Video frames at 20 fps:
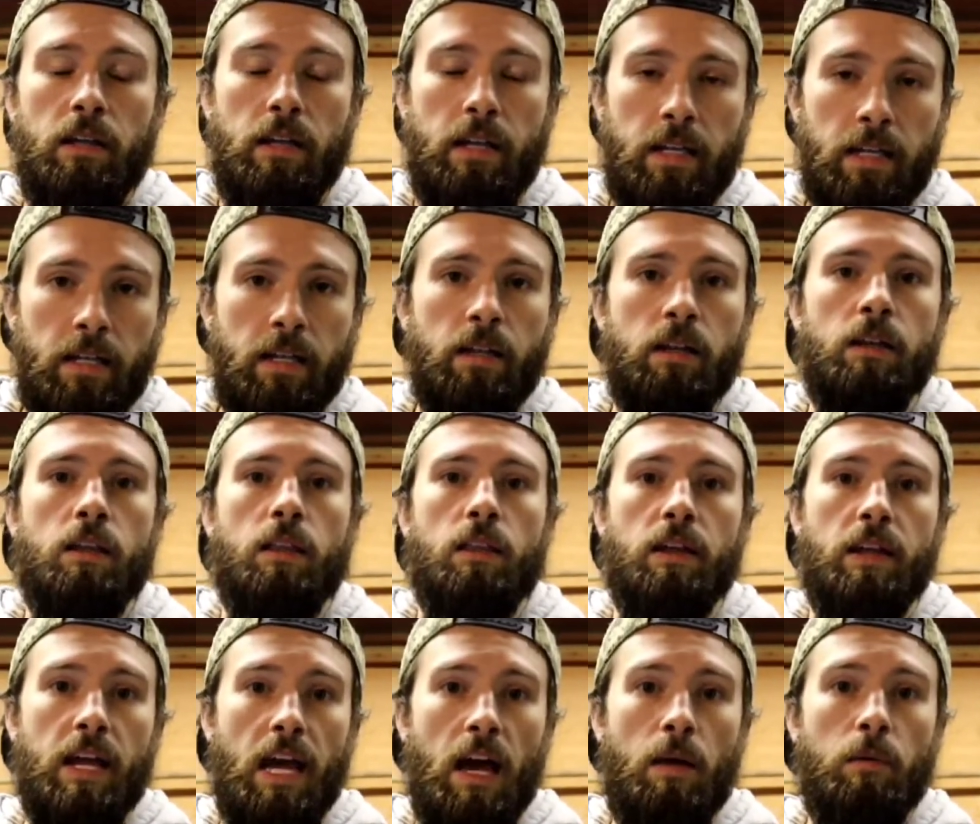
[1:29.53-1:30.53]
in the
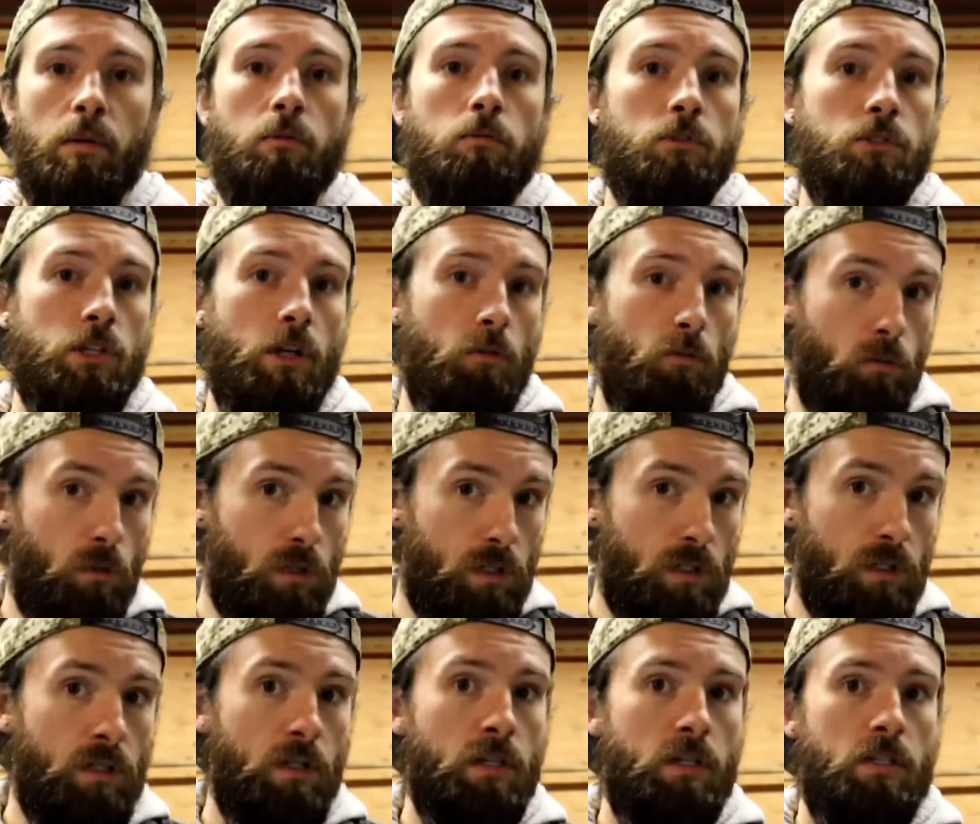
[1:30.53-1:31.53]
cabin, which I
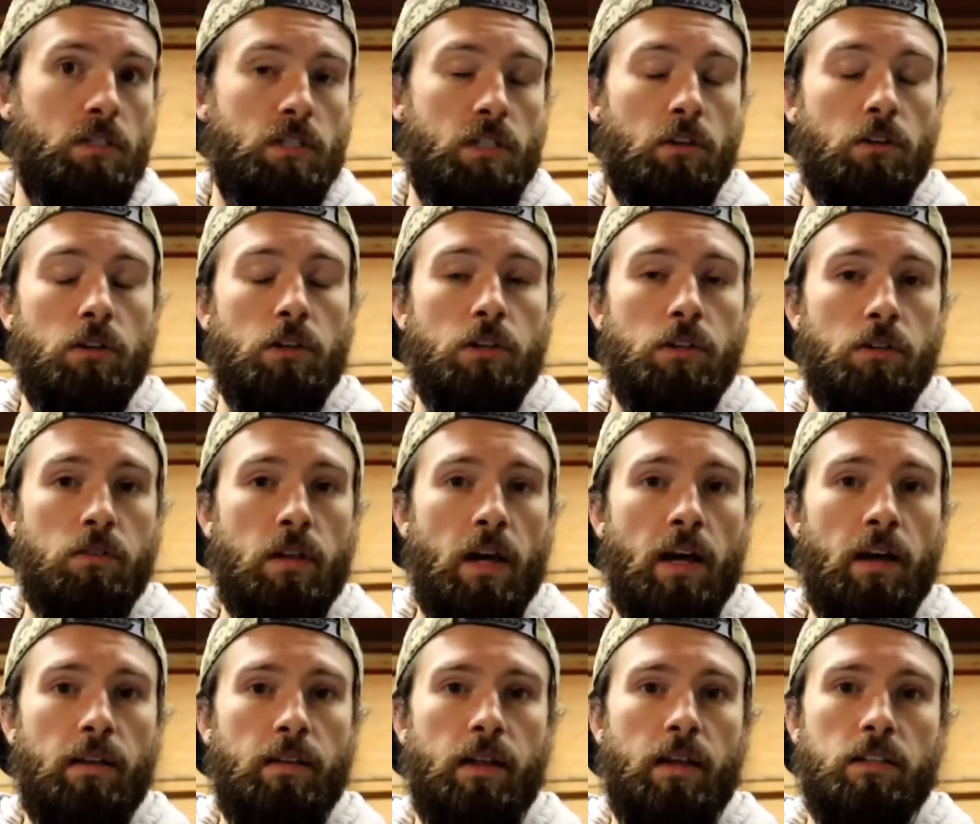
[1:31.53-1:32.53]
would tell you to do
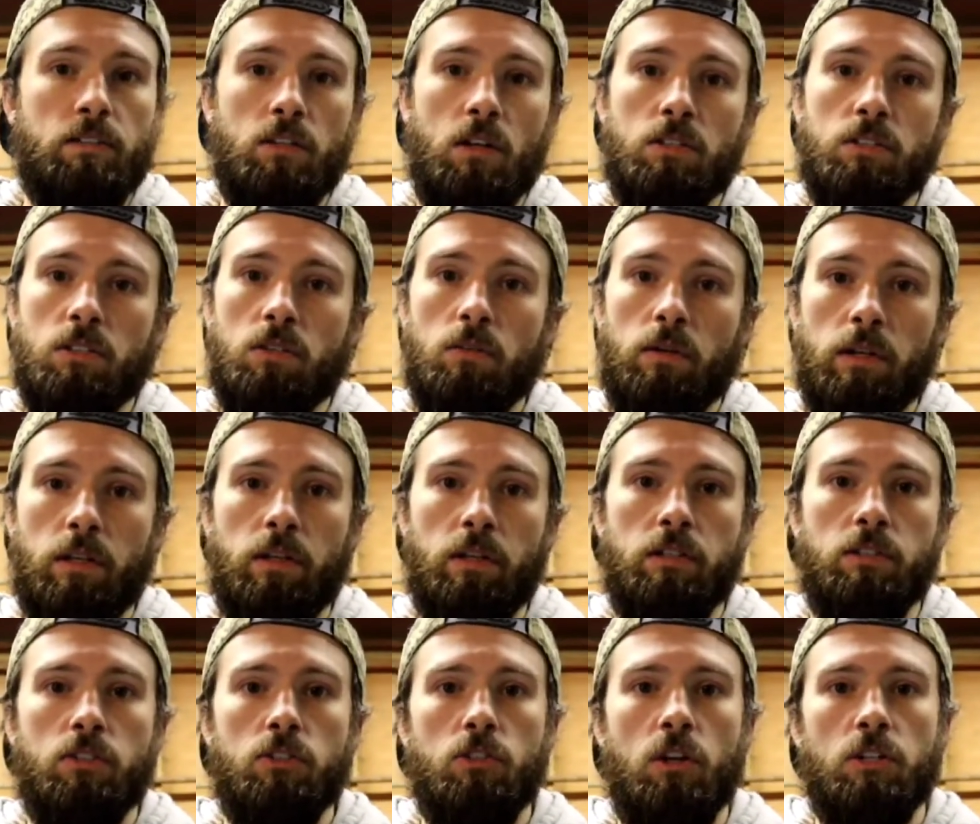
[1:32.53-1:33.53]
that, and that's also in the
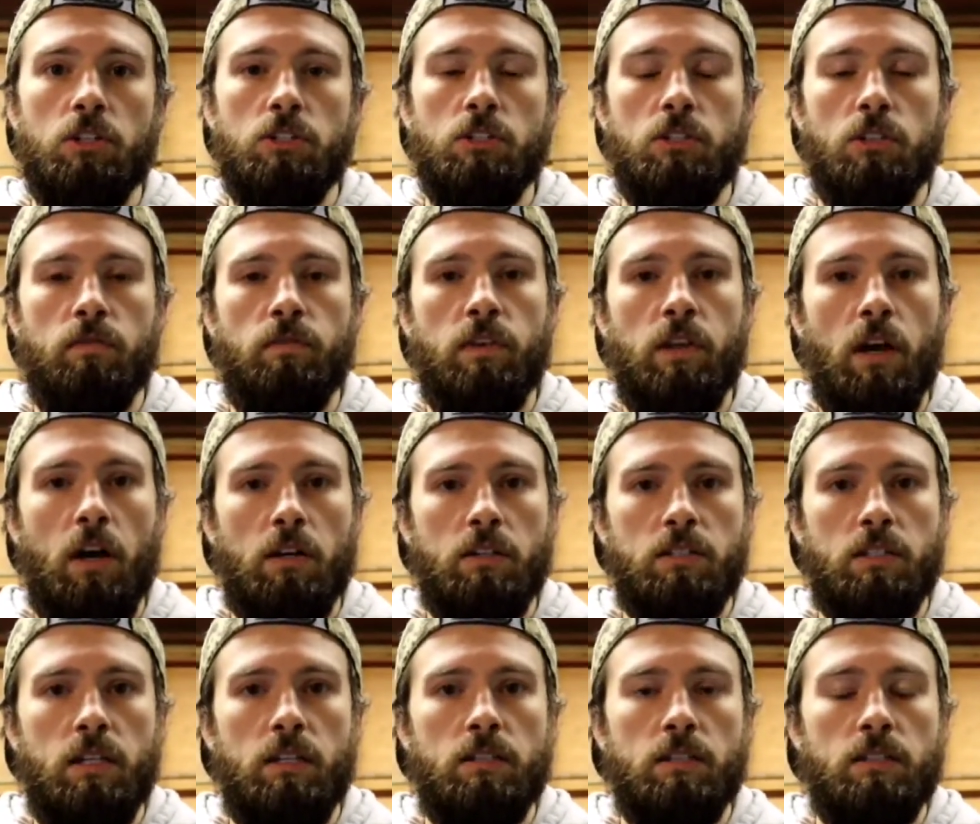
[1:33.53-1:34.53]
instructions of the
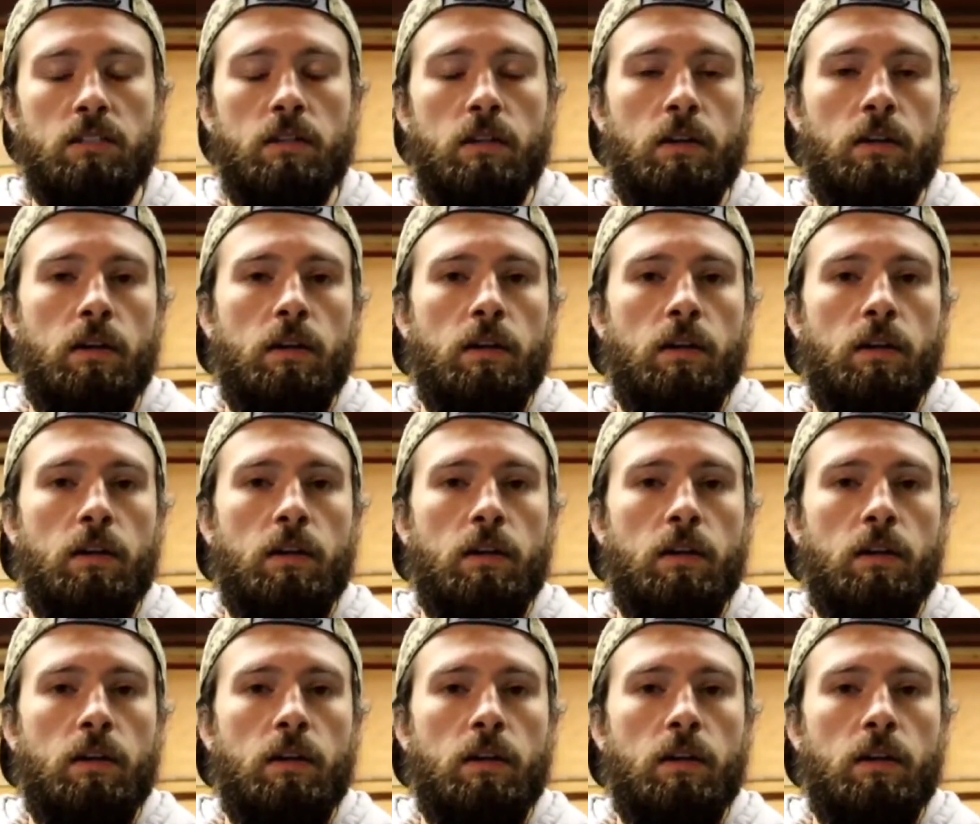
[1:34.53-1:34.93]
Knocksense.